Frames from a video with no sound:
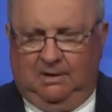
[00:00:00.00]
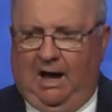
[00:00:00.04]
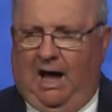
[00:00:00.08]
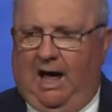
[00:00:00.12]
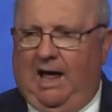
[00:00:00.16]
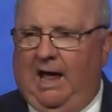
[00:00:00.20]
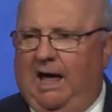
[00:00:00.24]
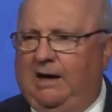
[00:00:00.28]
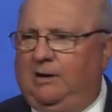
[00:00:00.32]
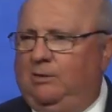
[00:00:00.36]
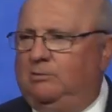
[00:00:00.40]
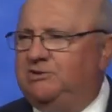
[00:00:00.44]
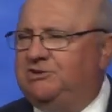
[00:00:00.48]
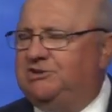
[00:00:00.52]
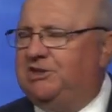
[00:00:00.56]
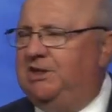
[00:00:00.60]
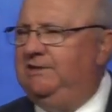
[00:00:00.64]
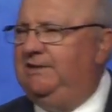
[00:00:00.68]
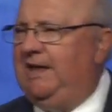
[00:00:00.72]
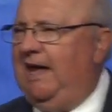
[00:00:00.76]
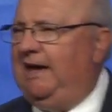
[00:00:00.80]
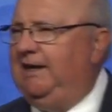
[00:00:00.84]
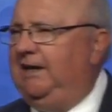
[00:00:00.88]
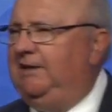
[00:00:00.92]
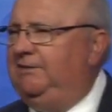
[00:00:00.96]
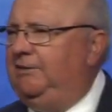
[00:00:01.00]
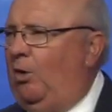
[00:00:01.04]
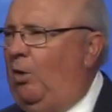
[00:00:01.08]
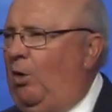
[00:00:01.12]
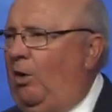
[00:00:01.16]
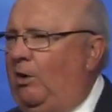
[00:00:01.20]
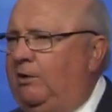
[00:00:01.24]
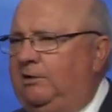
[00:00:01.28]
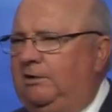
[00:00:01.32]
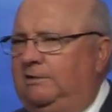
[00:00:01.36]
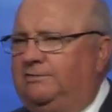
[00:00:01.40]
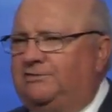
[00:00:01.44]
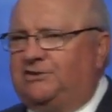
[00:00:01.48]
I, I don't see that in the
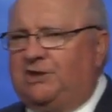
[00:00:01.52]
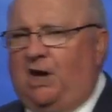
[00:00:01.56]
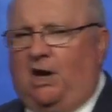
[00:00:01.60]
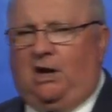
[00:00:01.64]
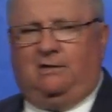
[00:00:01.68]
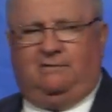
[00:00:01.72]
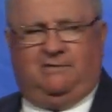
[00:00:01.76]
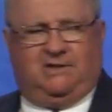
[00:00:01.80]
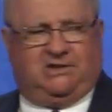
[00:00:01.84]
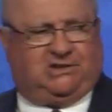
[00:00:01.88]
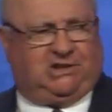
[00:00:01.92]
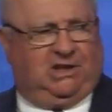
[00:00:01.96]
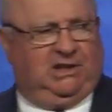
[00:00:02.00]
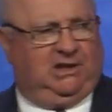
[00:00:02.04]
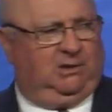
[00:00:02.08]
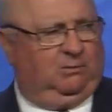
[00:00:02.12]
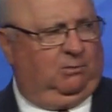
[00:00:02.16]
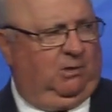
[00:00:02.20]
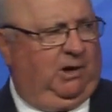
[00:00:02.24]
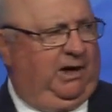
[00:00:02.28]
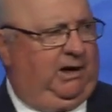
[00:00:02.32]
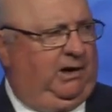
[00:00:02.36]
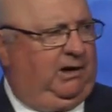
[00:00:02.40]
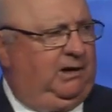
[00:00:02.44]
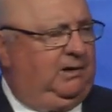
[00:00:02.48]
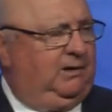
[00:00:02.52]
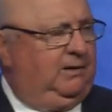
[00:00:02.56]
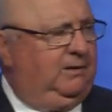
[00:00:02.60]
order of service anywhere